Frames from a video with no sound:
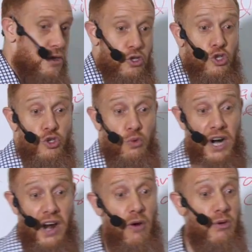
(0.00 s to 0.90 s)
You
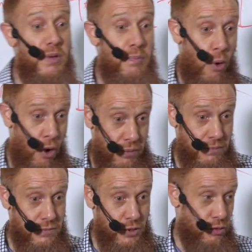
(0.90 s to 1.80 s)
swear, I will be poor.
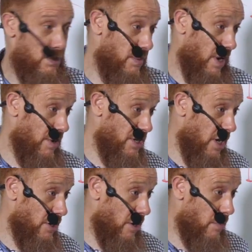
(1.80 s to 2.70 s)
You become a
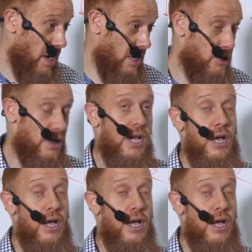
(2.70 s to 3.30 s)
nun or a monk and you say,